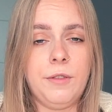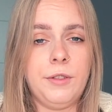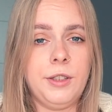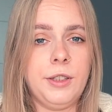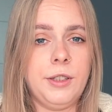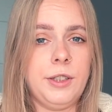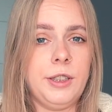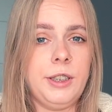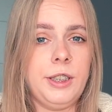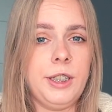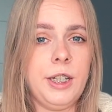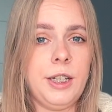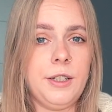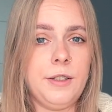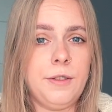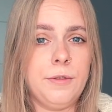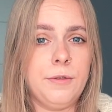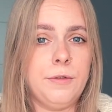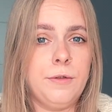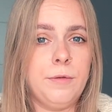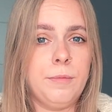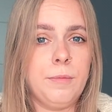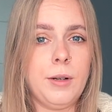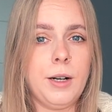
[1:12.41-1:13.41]
after the
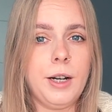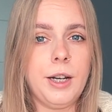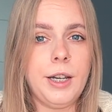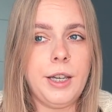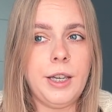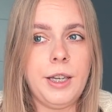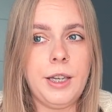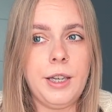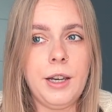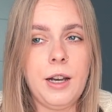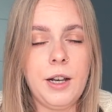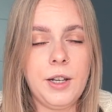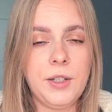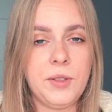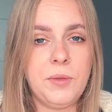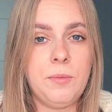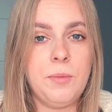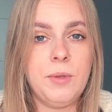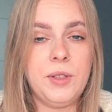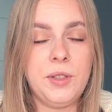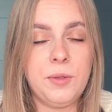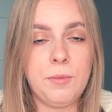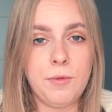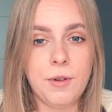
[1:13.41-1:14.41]
death of my
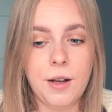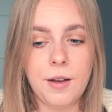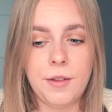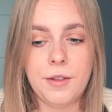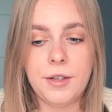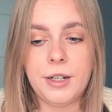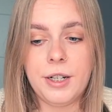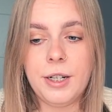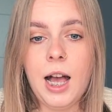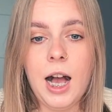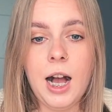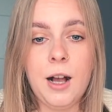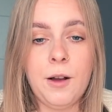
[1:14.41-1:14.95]
husband's brother.